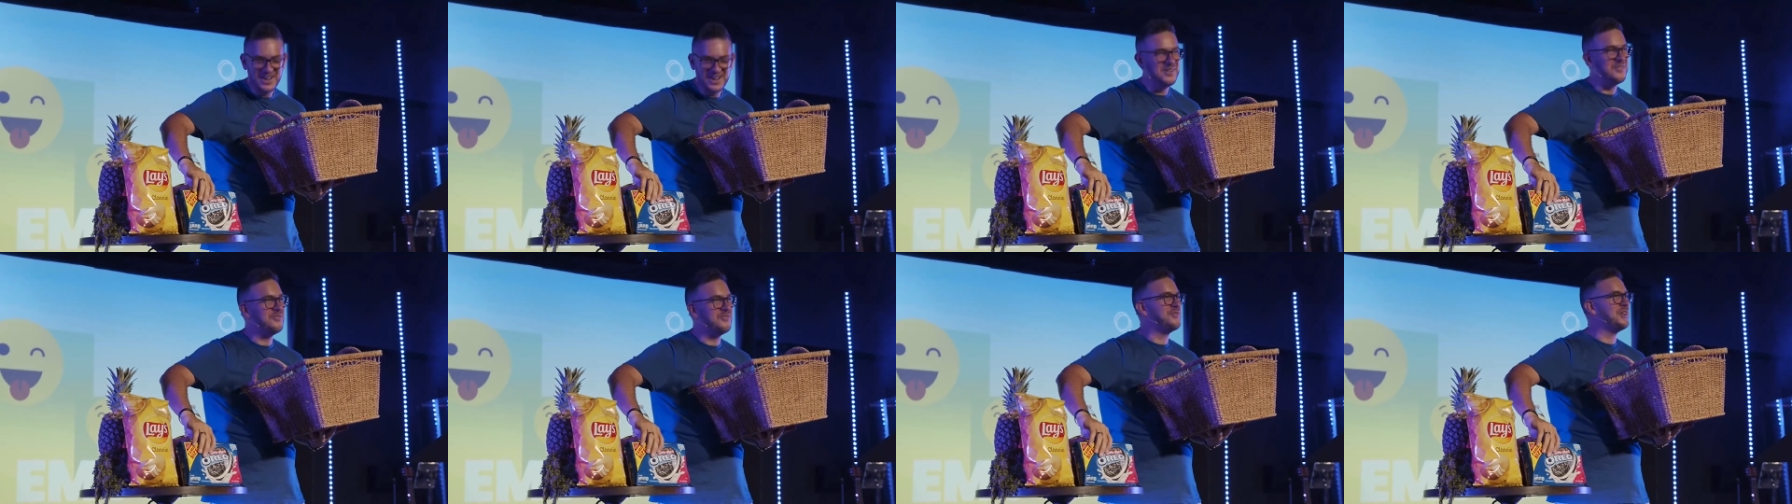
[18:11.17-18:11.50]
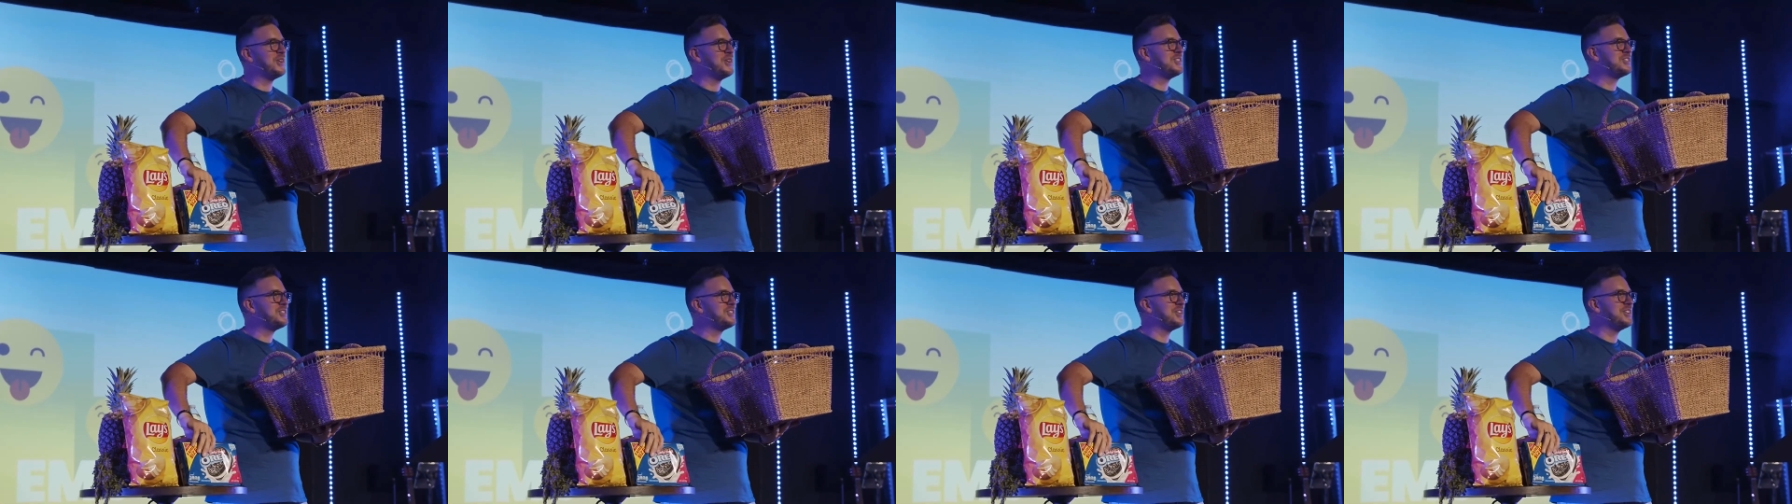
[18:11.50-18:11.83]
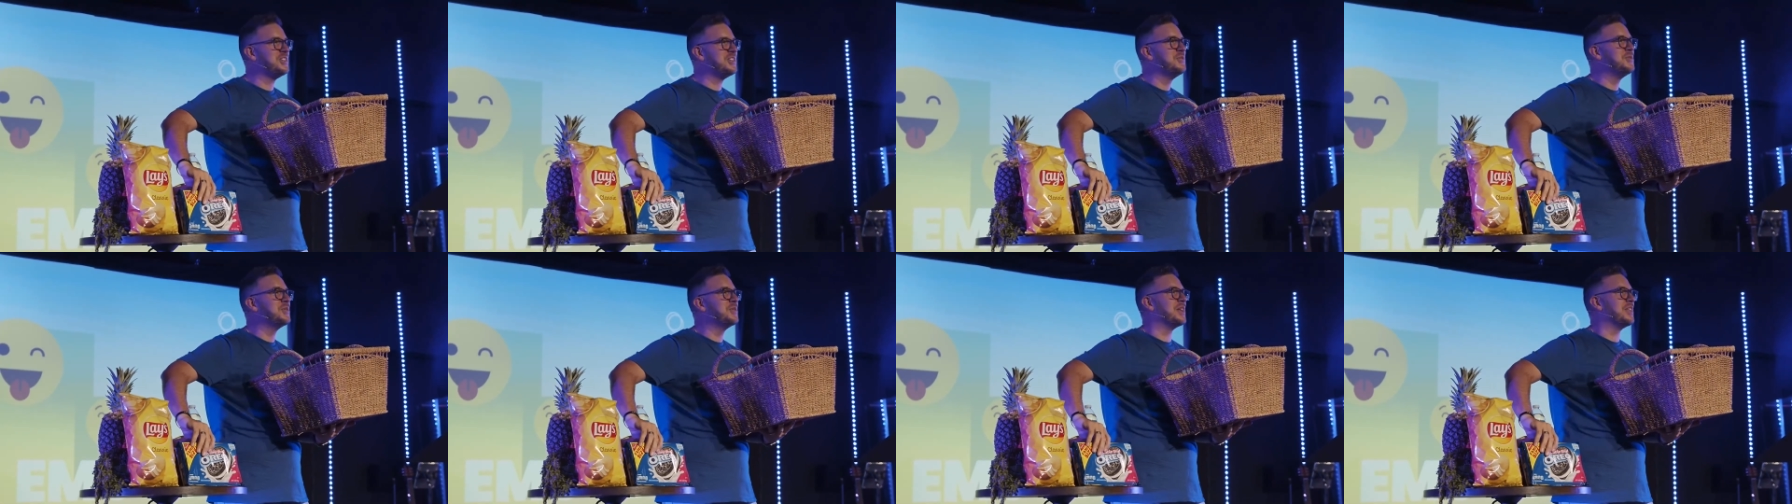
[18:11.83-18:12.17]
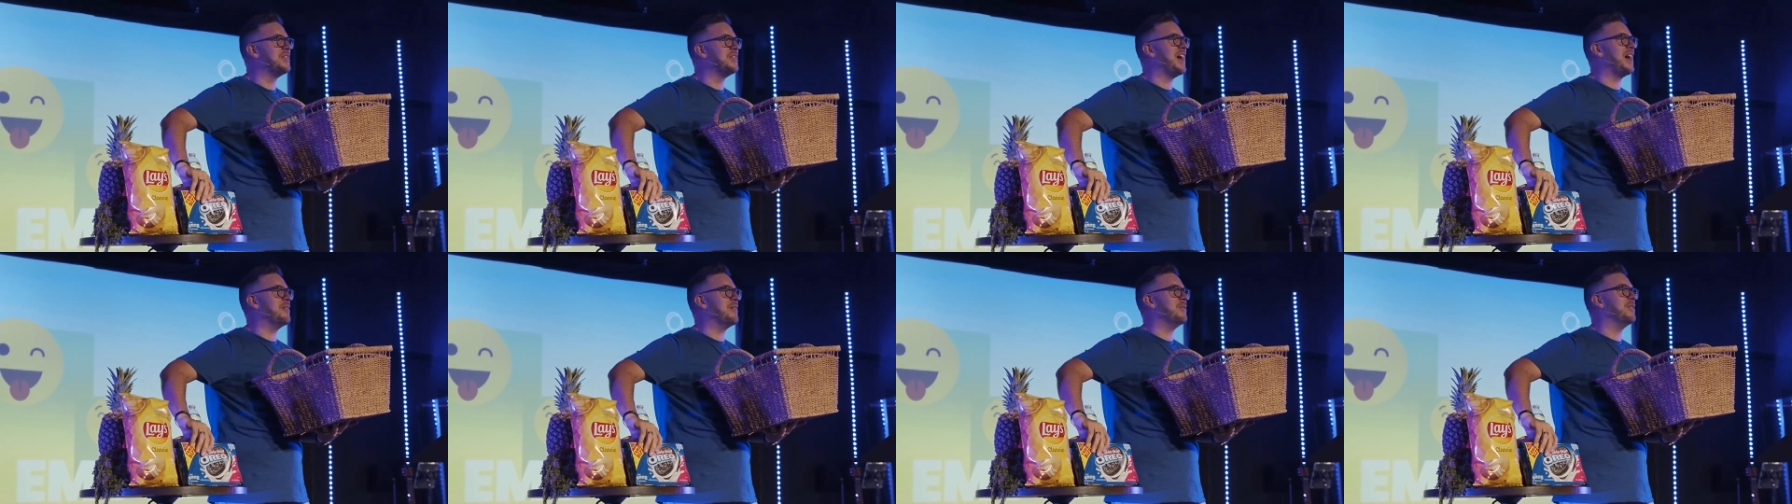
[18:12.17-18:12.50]
First, you would have
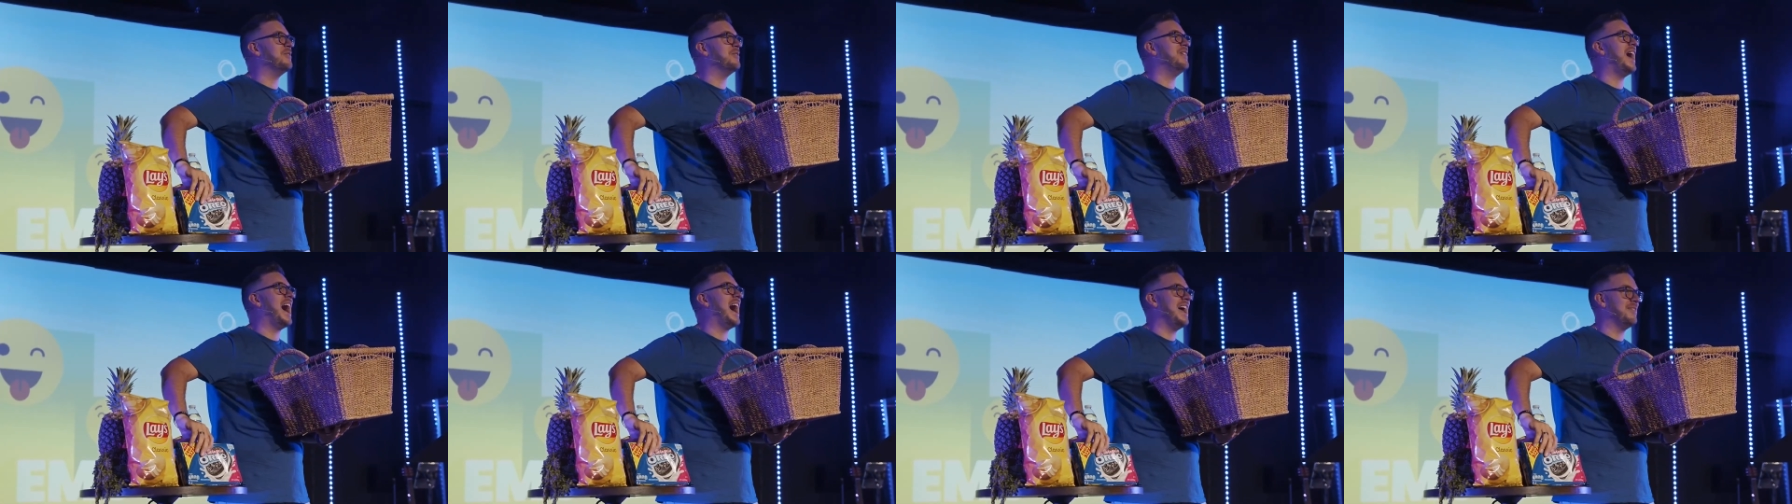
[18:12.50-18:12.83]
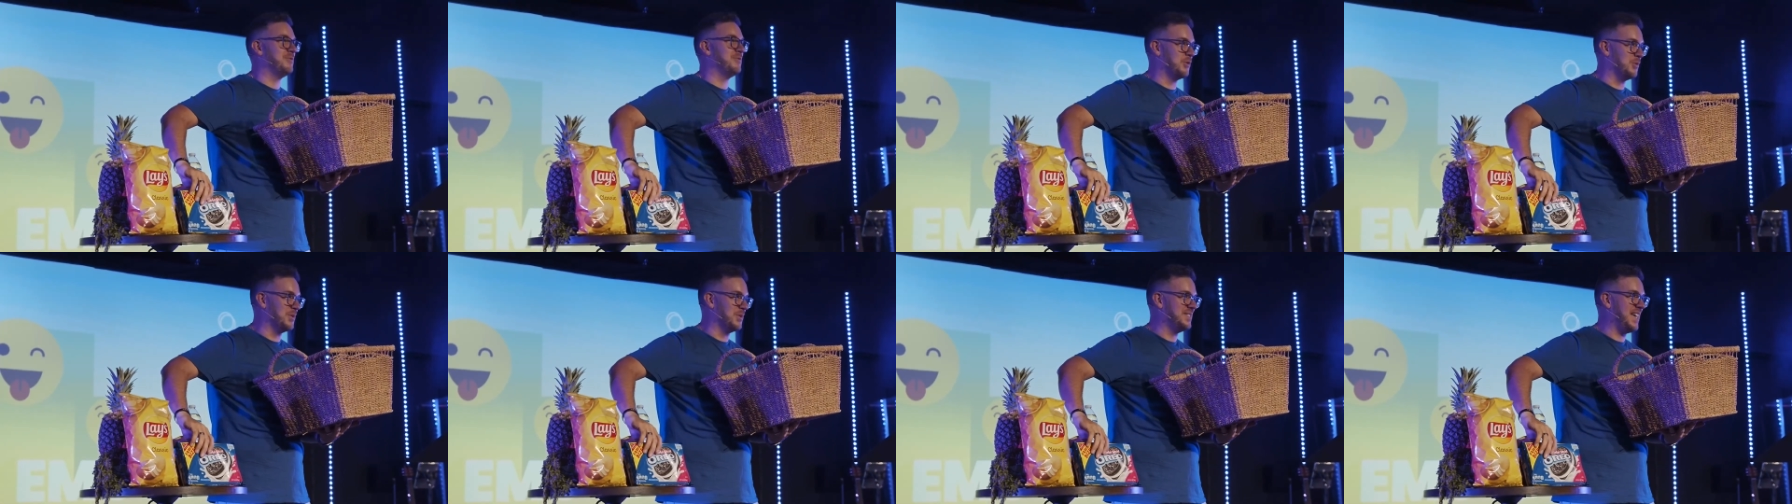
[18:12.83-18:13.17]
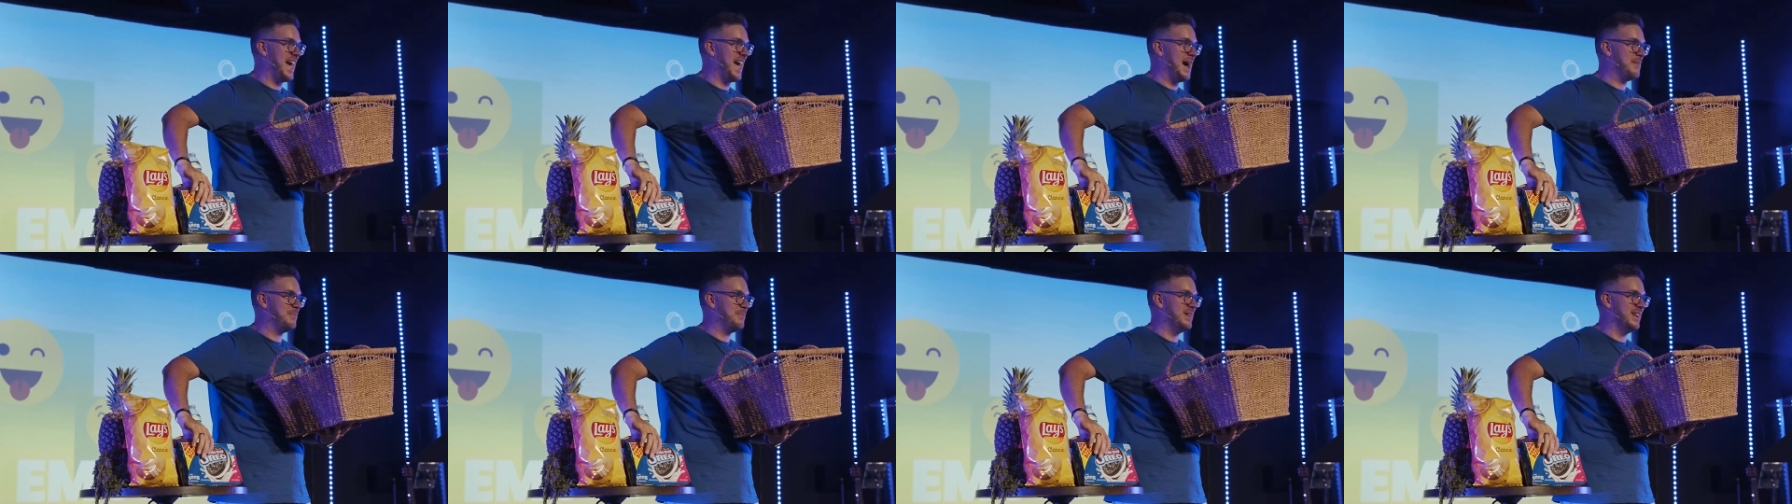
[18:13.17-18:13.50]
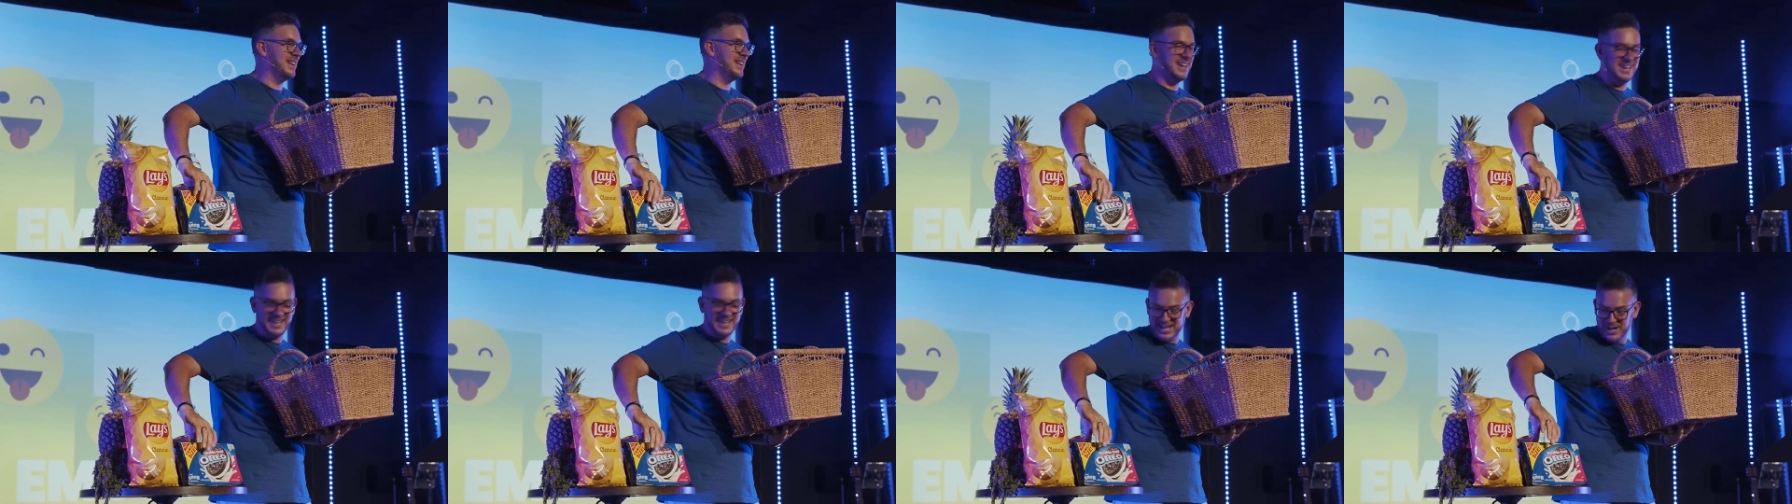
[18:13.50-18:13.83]
thought revival was happening
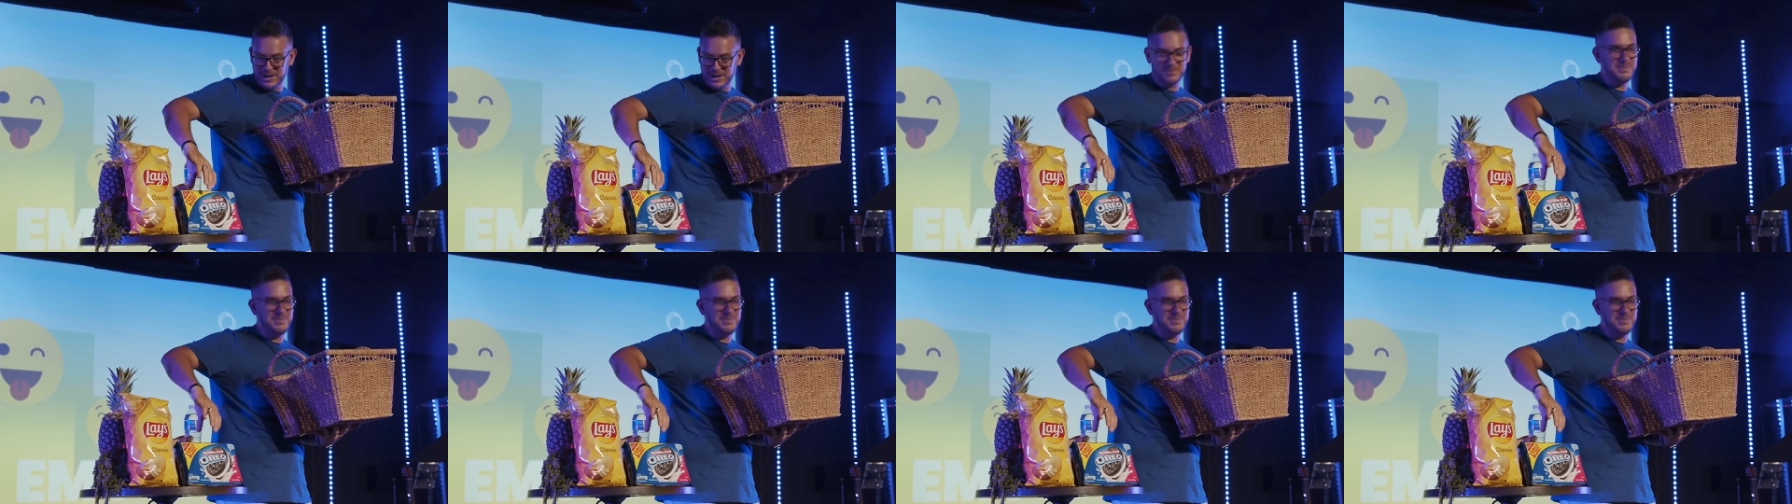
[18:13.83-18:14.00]
in here.